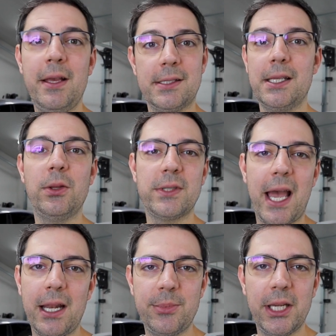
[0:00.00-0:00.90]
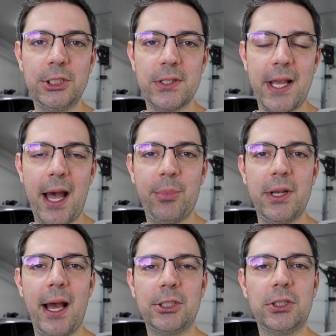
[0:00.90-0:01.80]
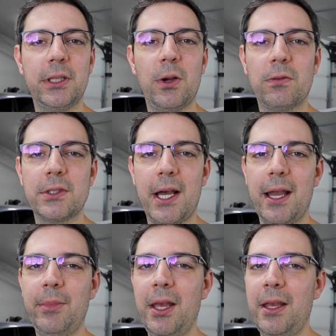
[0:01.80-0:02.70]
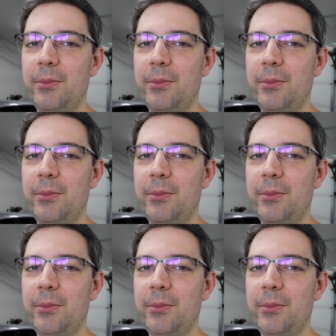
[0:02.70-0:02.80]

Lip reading: see those adaptations happen naturally over time.